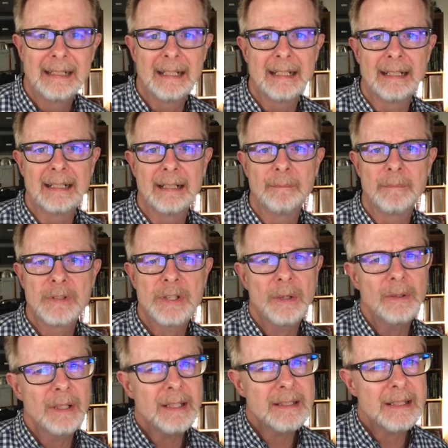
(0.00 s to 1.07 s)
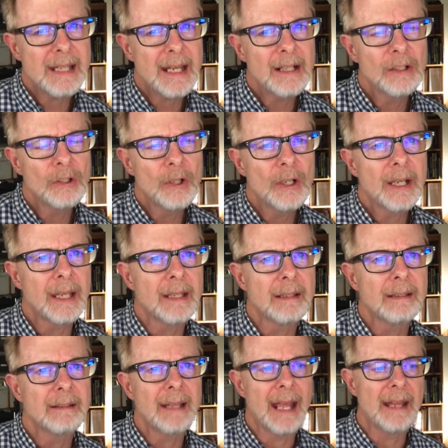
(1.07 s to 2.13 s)
Um, so let's take a look at
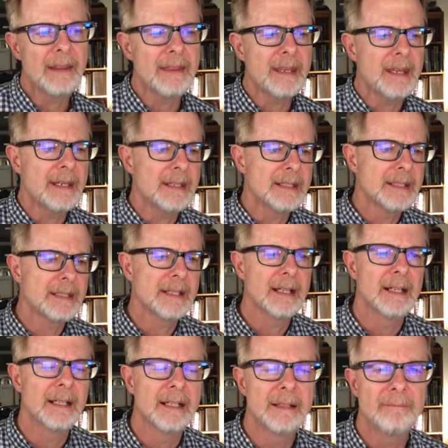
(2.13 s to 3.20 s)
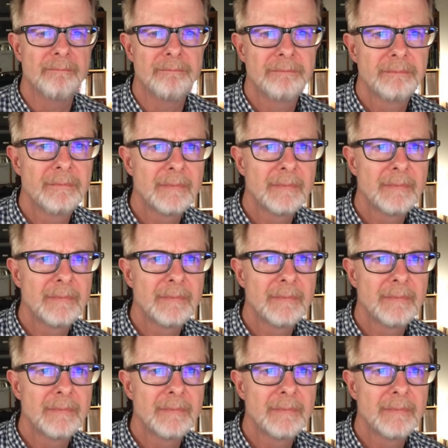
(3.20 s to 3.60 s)
at these um,